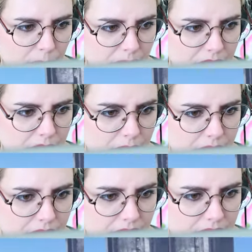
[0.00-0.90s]

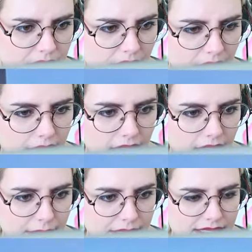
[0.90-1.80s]
Bruxel.
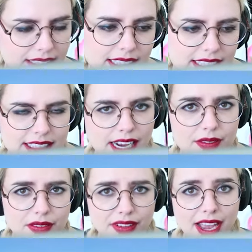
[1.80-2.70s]
I mean, seeing as I now
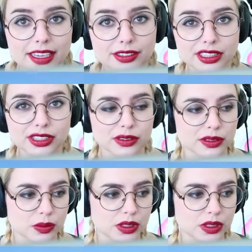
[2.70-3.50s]
have a flying creature with